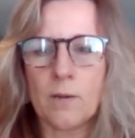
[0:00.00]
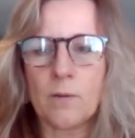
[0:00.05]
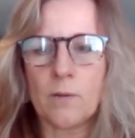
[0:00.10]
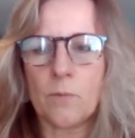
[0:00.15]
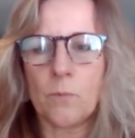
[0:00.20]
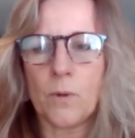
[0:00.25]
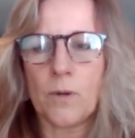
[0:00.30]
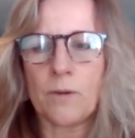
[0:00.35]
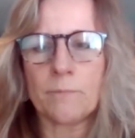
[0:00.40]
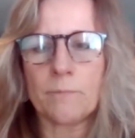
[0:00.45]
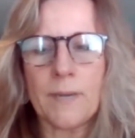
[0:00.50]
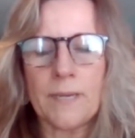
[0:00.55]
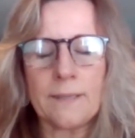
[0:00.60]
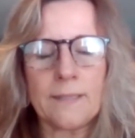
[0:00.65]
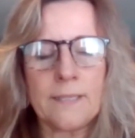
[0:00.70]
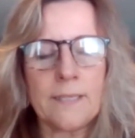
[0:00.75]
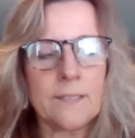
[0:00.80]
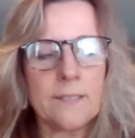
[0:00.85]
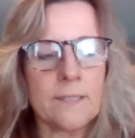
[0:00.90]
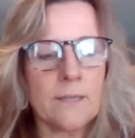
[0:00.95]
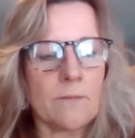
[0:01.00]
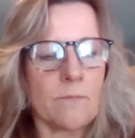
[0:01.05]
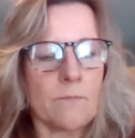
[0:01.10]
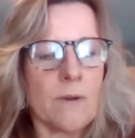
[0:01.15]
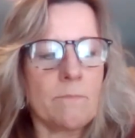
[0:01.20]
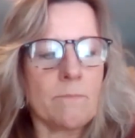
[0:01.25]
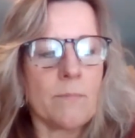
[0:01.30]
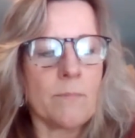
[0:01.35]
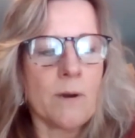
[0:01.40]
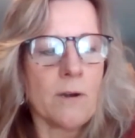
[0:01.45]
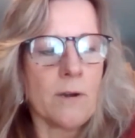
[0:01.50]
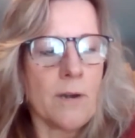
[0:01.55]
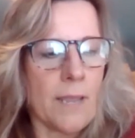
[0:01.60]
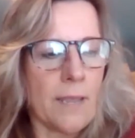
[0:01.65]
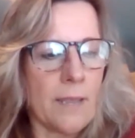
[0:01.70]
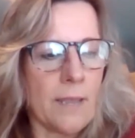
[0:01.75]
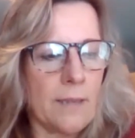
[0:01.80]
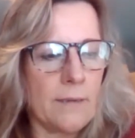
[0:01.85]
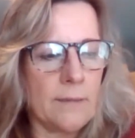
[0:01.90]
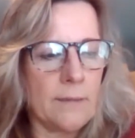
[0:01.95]
one of my leads at Red Barn,
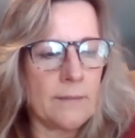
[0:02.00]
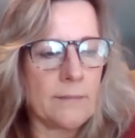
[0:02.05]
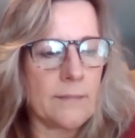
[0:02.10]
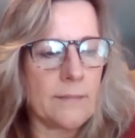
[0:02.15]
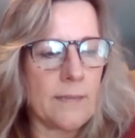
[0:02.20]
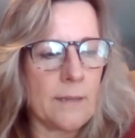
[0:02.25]
and